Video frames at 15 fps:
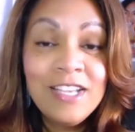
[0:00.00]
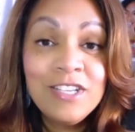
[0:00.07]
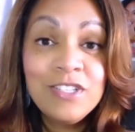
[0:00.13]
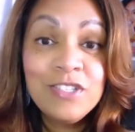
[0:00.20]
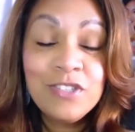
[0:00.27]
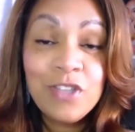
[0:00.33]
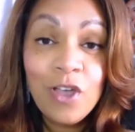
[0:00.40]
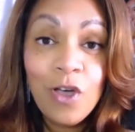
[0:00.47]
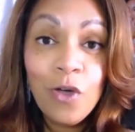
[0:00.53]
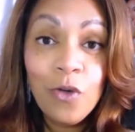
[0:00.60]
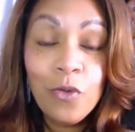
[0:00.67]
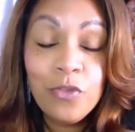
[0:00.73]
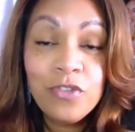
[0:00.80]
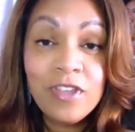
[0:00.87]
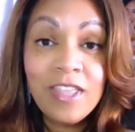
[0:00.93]

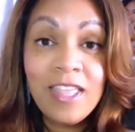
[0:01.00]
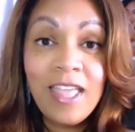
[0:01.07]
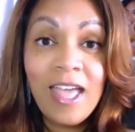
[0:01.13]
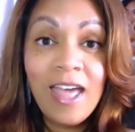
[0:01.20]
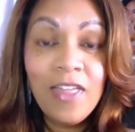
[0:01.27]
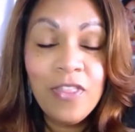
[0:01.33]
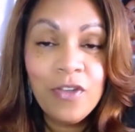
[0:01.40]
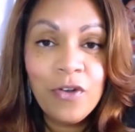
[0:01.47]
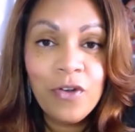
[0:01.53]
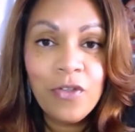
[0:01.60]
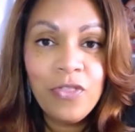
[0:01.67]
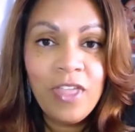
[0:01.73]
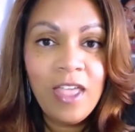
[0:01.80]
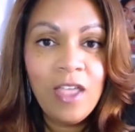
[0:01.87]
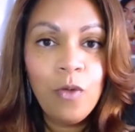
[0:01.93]
So together
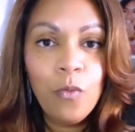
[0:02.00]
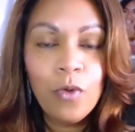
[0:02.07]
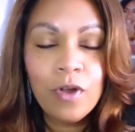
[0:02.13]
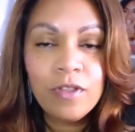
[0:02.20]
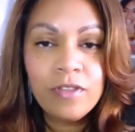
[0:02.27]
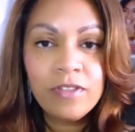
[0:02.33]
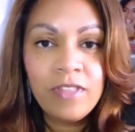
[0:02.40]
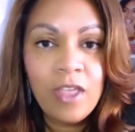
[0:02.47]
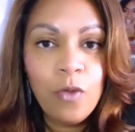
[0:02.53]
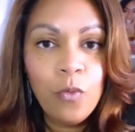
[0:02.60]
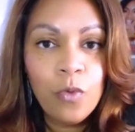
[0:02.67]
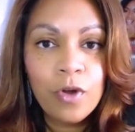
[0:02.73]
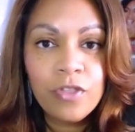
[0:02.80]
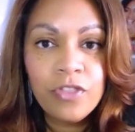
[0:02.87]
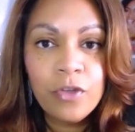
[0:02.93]
they worked, they
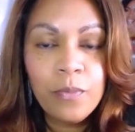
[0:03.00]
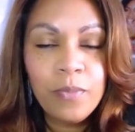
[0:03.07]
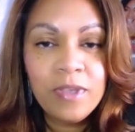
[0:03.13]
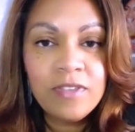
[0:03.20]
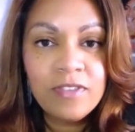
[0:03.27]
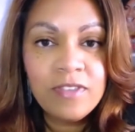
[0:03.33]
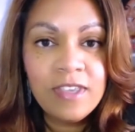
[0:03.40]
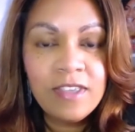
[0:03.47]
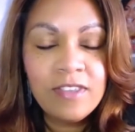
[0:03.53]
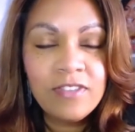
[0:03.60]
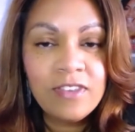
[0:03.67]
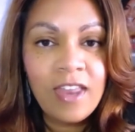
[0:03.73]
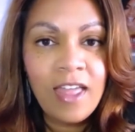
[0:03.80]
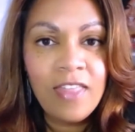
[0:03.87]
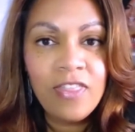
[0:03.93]
worked their business.
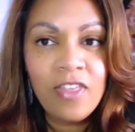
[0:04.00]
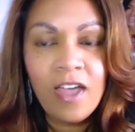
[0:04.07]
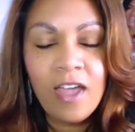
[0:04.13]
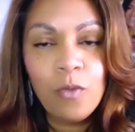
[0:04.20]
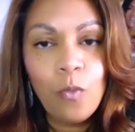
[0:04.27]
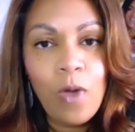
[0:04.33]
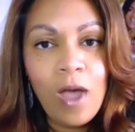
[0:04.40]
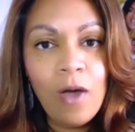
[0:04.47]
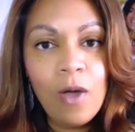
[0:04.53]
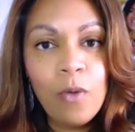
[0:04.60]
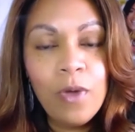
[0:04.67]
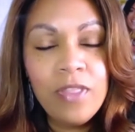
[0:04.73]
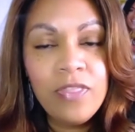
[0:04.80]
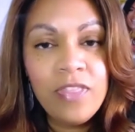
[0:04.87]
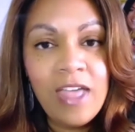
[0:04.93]
And I thought, wow, I
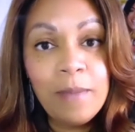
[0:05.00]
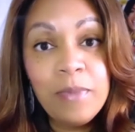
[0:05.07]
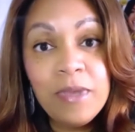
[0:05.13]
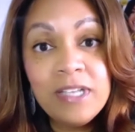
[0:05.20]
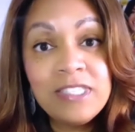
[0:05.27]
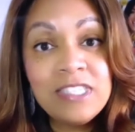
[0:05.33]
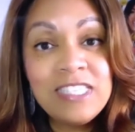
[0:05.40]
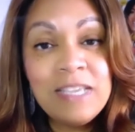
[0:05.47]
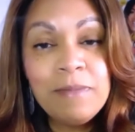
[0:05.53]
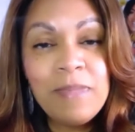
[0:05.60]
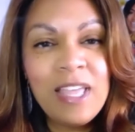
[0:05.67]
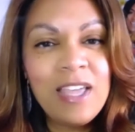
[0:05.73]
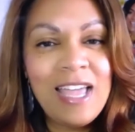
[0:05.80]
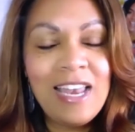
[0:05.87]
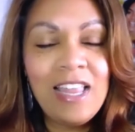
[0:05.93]
want that because it seemed
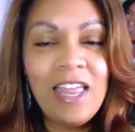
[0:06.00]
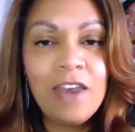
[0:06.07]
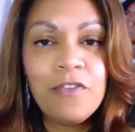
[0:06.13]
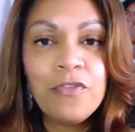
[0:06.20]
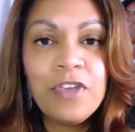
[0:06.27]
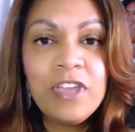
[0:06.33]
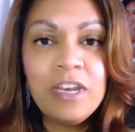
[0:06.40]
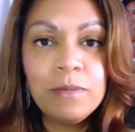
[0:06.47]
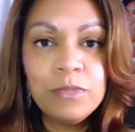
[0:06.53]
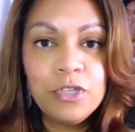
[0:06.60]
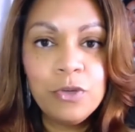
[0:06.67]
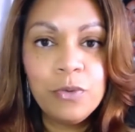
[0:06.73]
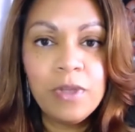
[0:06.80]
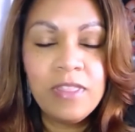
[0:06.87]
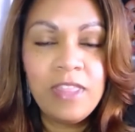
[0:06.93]
like it had a lot of freedom
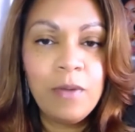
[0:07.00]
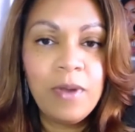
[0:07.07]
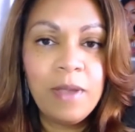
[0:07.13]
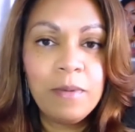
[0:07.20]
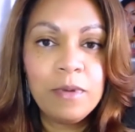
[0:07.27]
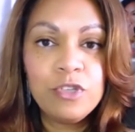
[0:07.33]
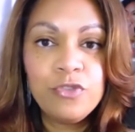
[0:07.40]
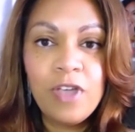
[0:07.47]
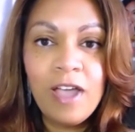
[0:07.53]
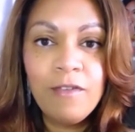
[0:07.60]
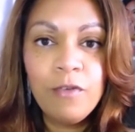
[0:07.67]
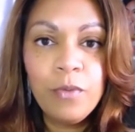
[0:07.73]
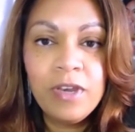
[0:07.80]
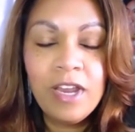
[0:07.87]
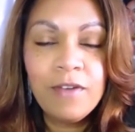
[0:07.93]
to it. They were able to
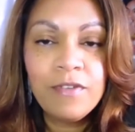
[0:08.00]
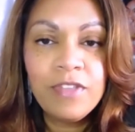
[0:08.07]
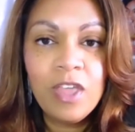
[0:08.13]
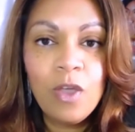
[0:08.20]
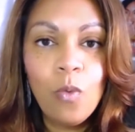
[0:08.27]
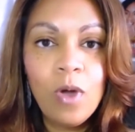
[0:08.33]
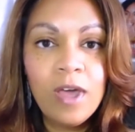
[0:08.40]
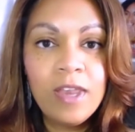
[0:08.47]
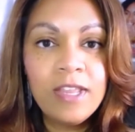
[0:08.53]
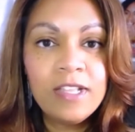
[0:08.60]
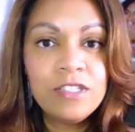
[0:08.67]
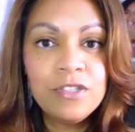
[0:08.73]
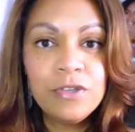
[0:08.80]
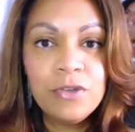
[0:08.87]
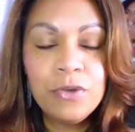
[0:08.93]
travel whenever they wanted
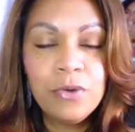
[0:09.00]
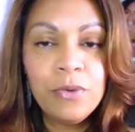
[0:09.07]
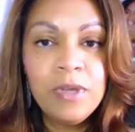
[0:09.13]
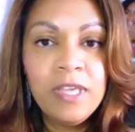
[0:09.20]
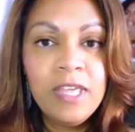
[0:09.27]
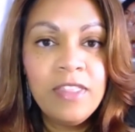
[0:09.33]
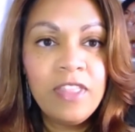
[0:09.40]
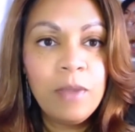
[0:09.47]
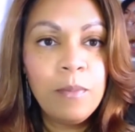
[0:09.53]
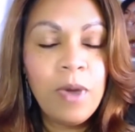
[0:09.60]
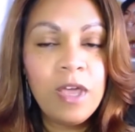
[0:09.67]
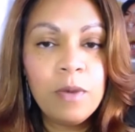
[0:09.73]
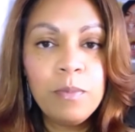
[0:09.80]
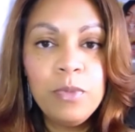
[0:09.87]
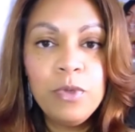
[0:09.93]
to. They
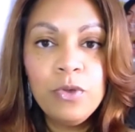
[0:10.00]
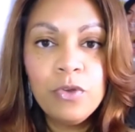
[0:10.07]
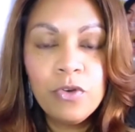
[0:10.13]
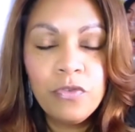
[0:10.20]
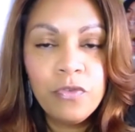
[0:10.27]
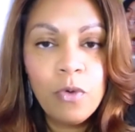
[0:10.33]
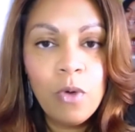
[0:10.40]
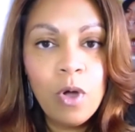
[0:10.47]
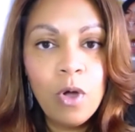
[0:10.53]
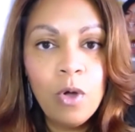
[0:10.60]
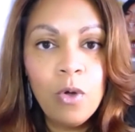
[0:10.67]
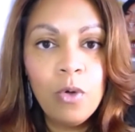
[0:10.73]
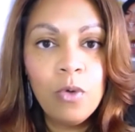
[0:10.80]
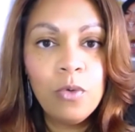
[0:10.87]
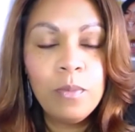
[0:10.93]
bought a beautiful
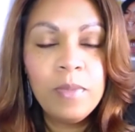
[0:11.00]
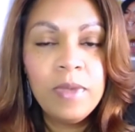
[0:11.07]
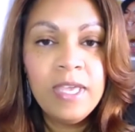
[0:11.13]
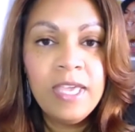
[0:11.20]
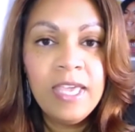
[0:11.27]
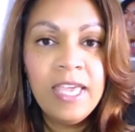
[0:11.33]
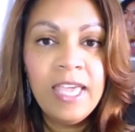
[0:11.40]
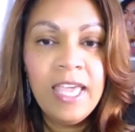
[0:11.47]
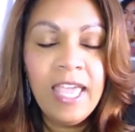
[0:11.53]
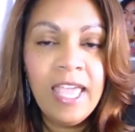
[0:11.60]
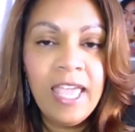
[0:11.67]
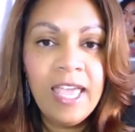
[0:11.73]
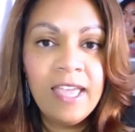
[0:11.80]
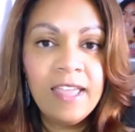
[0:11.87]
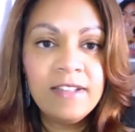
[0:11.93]
home.
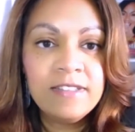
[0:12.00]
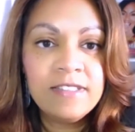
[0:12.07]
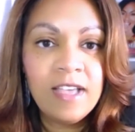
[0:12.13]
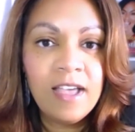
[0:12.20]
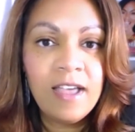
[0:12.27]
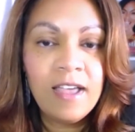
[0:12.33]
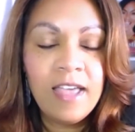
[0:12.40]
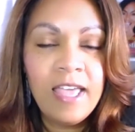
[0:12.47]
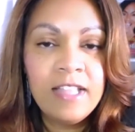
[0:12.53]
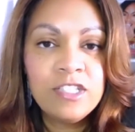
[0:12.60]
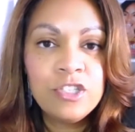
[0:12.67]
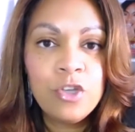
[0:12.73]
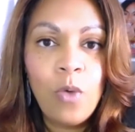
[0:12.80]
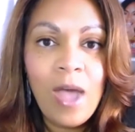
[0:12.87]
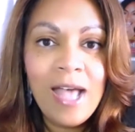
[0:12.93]
And, uh, and
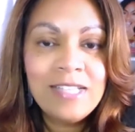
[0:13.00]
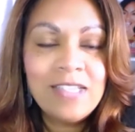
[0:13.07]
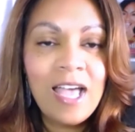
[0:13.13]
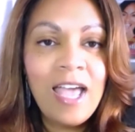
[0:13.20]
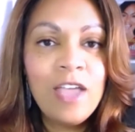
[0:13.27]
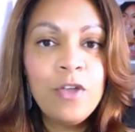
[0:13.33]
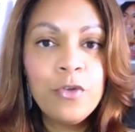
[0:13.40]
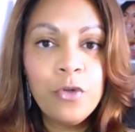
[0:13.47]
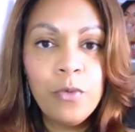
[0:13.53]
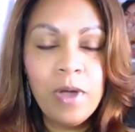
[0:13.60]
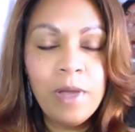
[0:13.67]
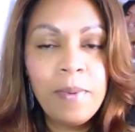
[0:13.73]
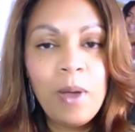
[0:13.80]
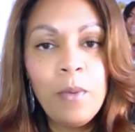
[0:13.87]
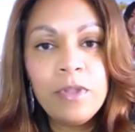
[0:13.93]
so as I grew
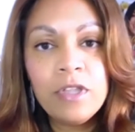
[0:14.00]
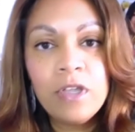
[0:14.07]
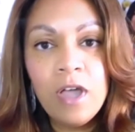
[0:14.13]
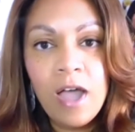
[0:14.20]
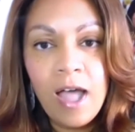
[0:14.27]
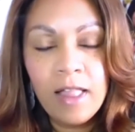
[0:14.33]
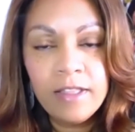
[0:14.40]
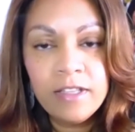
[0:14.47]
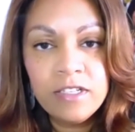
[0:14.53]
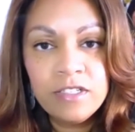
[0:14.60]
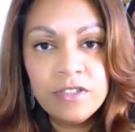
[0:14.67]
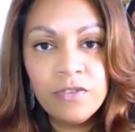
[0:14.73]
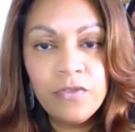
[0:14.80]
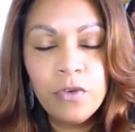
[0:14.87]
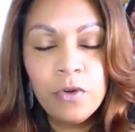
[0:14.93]
up, I went to college
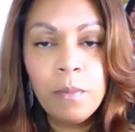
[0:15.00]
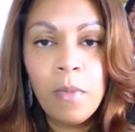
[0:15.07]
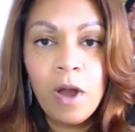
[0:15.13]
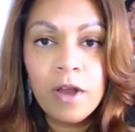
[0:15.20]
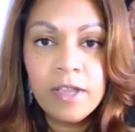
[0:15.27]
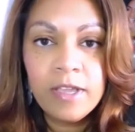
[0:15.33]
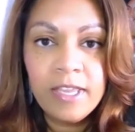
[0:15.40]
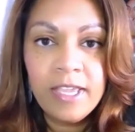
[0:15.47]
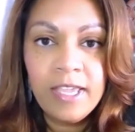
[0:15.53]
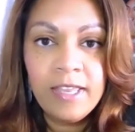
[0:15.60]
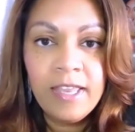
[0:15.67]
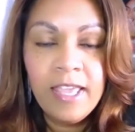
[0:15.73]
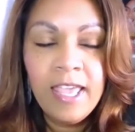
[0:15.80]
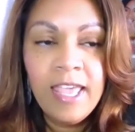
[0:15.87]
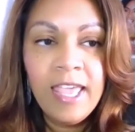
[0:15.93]
for
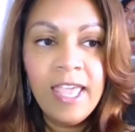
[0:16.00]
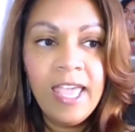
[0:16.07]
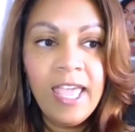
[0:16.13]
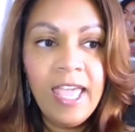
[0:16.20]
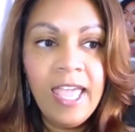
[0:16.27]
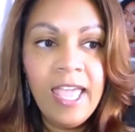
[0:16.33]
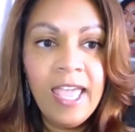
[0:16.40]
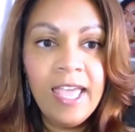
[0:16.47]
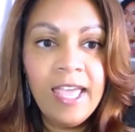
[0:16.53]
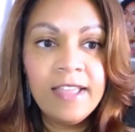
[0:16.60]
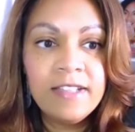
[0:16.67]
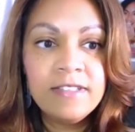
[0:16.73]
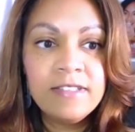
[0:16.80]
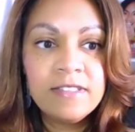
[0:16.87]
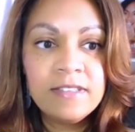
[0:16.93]
marketing
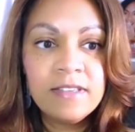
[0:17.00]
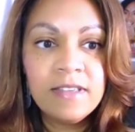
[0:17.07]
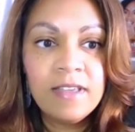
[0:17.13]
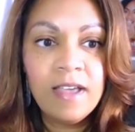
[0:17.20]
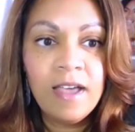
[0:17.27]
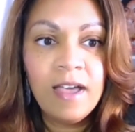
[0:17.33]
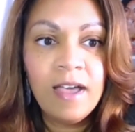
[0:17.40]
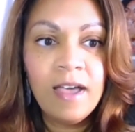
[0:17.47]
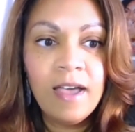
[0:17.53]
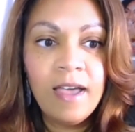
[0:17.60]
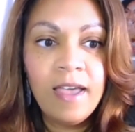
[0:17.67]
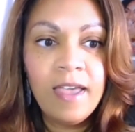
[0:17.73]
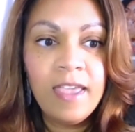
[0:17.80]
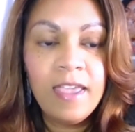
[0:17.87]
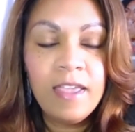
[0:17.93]
and
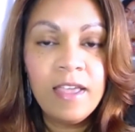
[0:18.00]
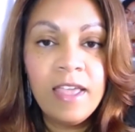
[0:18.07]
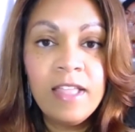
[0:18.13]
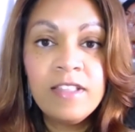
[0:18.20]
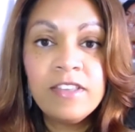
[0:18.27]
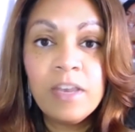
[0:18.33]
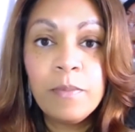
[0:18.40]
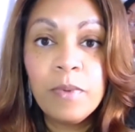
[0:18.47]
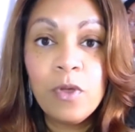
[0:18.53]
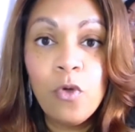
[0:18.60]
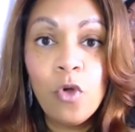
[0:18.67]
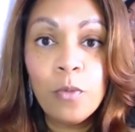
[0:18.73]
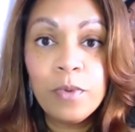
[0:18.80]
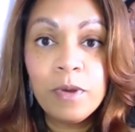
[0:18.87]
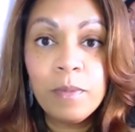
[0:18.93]
I ended up in
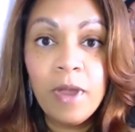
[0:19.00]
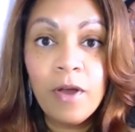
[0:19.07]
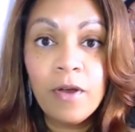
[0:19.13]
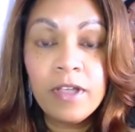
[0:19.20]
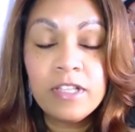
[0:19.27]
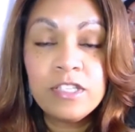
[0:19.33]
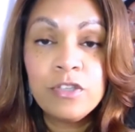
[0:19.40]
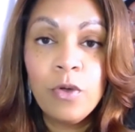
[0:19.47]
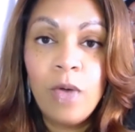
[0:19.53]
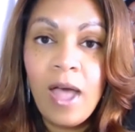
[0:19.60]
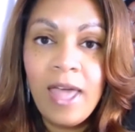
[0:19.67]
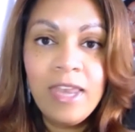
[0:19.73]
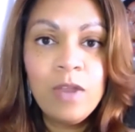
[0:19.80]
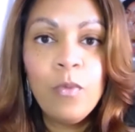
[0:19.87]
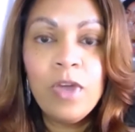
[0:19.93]
corporate America. So
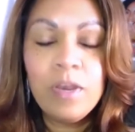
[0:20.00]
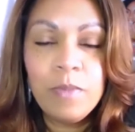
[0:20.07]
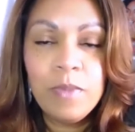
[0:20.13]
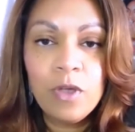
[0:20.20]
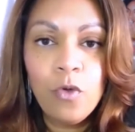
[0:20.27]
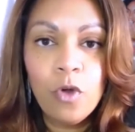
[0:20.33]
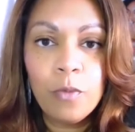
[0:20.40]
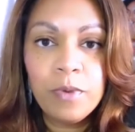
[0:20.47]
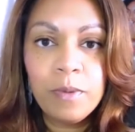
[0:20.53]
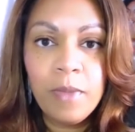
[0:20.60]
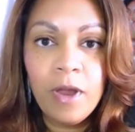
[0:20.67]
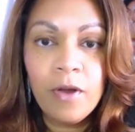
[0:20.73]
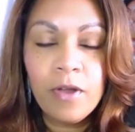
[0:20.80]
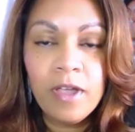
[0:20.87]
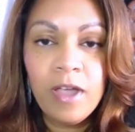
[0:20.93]
I didn't want to be in corporate
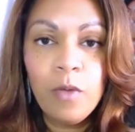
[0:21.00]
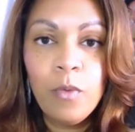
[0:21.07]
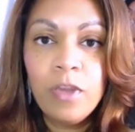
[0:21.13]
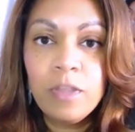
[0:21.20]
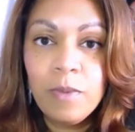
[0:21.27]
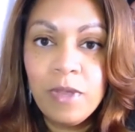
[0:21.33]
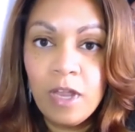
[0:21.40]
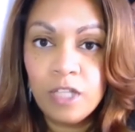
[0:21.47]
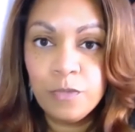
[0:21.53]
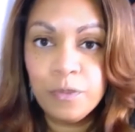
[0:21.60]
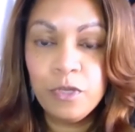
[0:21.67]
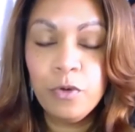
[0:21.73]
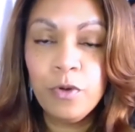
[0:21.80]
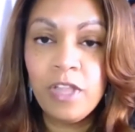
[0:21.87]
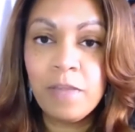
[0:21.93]
America. I wanted to be an
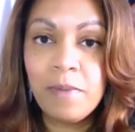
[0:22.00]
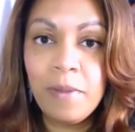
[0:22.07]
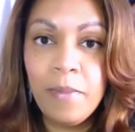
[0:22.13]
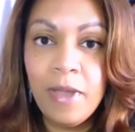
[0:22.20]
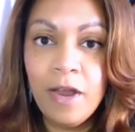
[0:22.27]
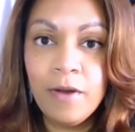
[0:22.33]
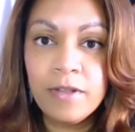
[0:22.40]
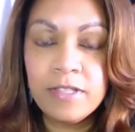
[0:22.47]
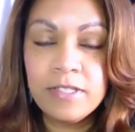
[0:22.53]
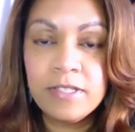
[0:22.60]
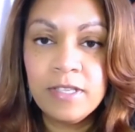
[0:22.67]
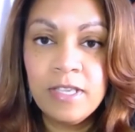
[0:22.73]
entrepreneur like my parents.